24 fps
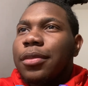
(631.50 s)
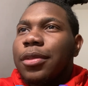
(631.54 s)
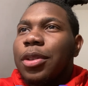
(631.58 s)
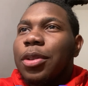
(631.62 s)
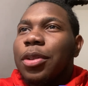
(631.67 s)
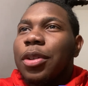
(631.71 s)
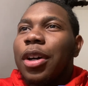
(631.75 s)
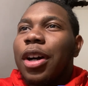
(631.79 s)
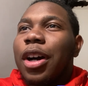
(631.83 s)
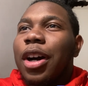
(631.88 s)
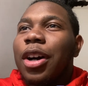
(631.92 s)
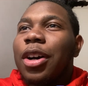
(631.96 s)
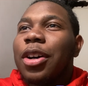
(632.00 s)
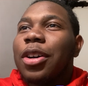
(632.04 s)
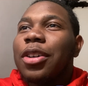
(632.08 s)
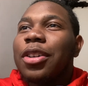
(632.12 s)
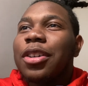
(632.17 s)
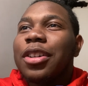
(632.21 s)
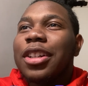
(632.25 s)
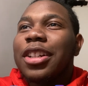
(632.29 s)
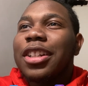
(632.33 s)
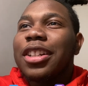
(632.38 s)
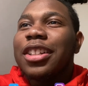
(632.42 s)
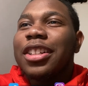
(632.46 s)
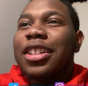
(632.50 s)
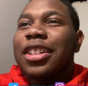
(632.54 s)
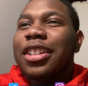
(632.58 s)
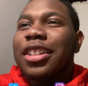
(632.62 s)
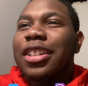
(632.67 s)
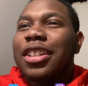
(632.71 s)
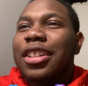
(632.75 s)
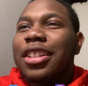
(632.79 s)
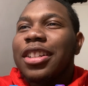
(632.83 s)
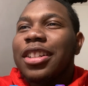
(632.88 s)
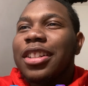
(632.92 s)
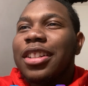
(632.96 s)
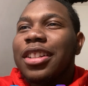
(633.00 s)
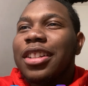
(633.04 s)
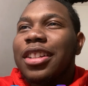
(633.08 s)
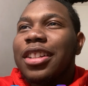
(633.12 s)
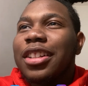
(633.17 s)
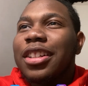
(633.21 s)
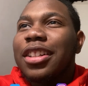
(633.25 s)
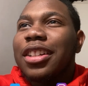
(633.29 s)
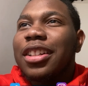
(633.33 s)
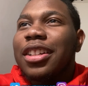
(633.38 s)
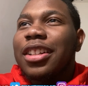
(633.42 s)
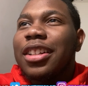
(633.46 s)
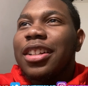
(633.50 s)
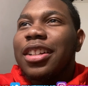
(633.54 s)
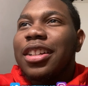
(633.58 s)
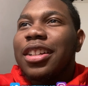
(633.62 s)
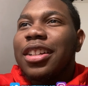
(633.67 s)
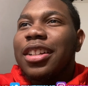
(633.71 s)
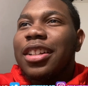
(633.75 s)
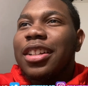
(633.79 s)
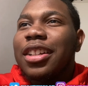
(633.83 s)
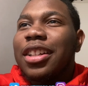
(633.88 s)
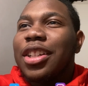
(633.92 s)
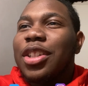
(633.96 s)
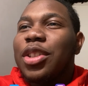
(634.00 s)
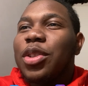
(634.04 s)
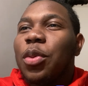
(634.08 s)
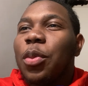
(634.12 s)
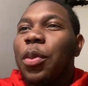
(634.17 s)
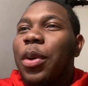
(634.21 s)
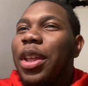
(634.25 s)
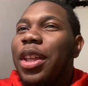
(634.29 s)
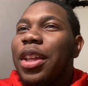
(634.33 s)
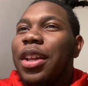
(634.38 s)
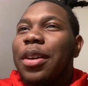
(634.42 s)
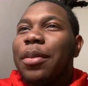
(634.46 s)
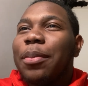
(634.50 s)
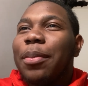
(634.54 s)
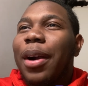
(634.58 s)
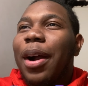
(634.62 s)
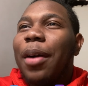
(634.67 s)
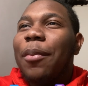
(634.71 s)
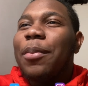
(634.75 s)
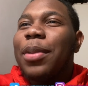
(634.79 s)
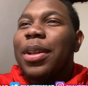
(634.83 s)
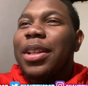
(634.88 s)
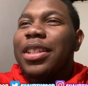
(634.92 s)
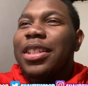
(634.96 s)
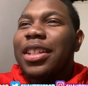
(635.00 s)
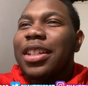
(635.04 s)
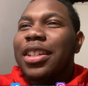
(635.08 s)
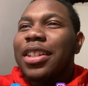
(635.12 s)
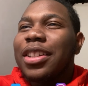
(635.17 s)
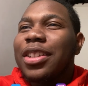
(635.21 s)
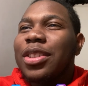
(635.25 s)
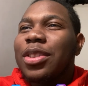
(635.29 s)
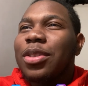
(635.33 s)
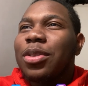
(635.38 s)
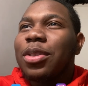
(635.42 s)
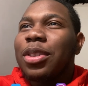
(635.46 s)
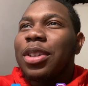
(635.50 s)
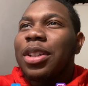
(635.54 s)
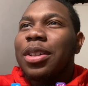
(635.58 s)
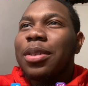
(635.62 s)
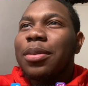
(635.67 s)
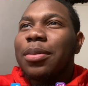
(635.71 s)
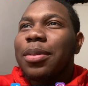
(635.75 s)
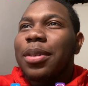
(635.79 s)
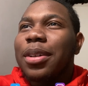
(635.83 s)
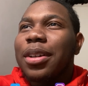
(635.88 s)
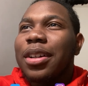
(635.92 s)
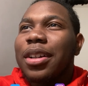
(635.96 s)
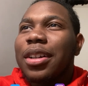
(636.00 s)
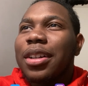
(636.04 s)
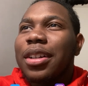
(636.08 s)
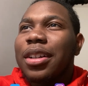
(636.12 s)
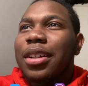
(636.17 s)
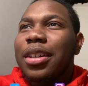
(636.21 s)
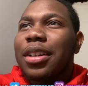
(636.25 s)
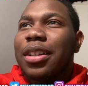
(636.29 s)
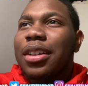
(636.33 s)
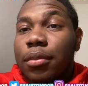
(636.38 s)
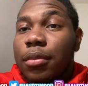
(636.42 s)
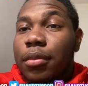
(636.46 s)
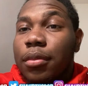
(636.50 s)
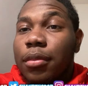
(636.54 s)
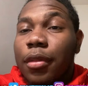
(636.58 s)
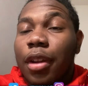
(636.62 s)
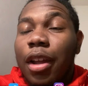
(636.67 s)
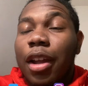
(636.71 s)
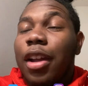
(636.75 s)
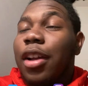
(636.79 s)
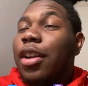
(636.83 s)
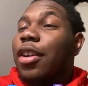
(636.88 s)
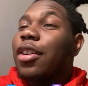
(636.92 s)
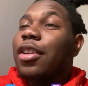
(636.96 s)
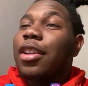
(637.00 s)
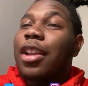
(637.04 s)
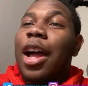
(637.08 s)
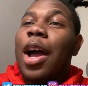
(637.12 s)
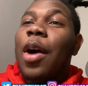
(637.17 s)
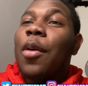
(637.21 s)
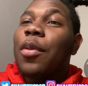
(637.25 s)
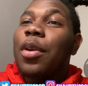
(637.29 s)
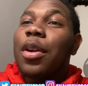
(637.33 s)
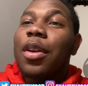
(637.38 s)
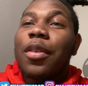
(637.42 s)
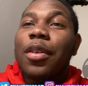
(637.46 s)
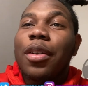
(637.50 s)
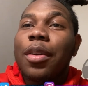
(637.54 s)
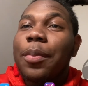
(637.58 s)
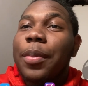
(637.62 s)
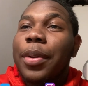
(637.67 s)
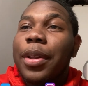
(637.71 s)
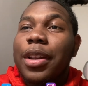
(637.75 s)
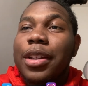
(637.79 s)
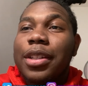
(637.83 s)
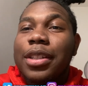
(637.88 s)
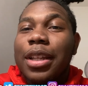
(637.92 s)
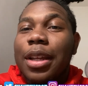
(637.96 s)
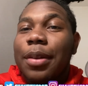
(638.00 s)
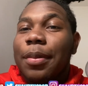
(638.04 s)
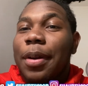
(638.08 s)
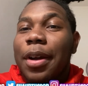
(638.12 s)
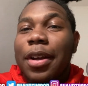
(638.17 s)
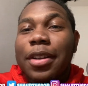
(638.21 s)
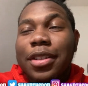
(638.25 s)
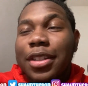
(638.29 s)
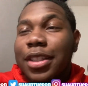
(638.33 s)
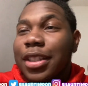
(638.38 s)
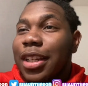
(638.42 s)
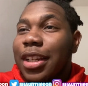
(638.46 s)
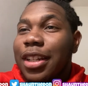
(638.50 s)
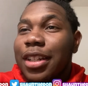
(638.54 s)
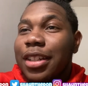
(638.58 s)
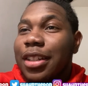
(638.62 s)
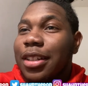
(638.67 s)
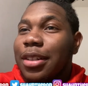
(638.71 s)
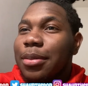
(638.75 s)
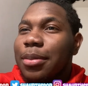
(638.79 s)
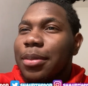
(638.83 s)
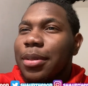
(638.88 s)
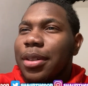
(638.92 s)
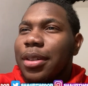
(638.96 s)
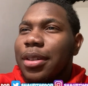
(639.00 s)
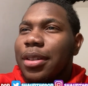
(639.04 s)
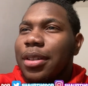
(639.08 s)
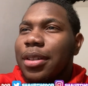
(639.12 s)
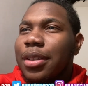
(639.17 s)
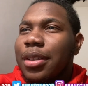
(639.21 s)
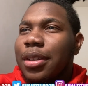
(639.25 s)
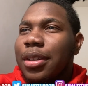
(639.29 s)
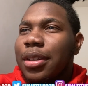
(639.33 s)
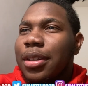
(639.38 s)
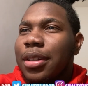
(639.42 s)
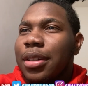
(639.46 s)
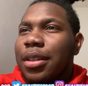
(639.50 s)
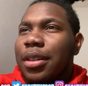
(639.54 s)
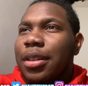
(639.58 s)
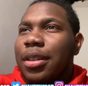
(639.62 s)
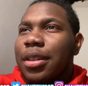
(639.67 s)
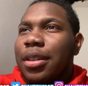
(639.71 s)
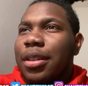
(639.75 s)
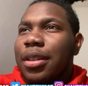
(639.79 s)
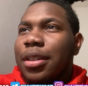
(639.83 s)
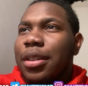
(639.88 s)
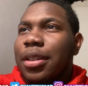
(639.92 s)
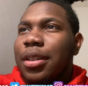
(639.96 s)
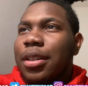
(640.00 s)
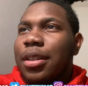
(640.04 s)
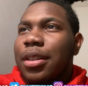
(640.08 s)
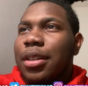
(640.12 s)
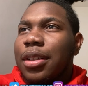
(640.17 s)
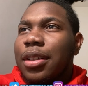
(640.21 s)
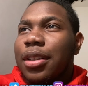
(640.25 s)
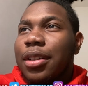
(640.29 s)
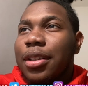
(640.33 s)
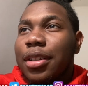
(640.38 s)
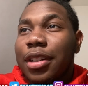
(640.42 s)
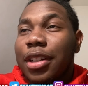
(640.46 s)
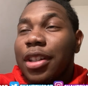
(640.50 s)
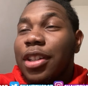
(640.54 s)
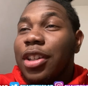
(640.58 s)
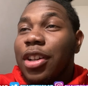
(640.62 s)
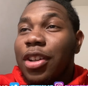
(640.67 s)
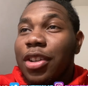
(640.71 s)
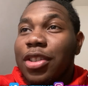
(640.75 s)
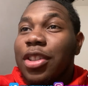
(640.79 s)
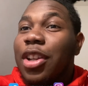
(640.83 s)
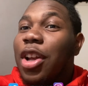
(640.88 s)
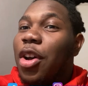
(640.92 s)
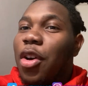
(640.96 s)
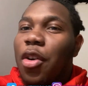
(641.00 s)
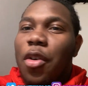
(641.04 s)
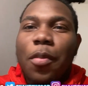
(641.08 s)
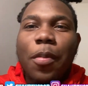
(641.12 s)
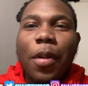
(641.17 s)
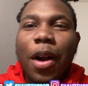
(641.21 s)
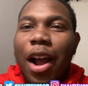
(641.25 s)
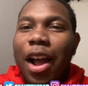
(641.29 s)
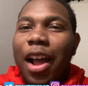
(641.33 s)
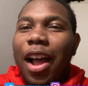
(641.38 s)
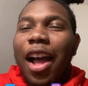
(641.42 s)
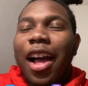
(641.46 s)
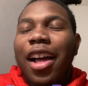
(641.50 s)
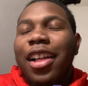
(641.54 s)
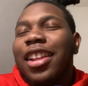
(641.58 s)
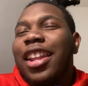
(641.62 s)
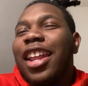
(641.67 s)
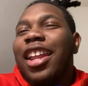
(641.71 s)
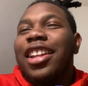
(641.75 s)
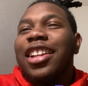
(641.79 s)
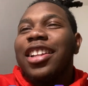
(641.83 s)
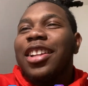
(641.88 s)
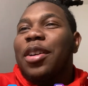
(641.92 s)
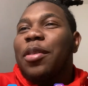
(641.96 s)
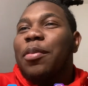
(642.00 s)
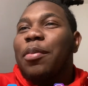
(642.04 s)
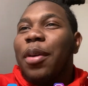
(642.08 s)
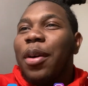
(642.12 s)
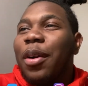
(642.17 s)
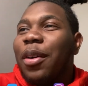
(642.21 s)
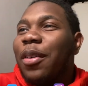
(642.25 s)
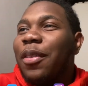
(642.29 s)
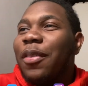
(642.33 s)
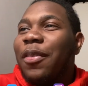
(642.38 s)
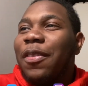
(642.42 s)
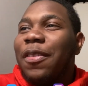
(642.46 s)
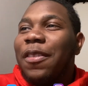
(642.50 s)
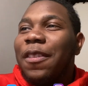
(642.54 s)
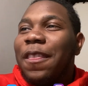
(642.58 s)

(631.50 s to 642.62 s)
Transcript: You a hoe, nigga. He's weak, bro. I've been saying he's weak, bro. I ain't gonna lie, I wouldn't want to be in the same house as that nigga, bro. Dio's a hoe, bro. I, I, like, look, bro.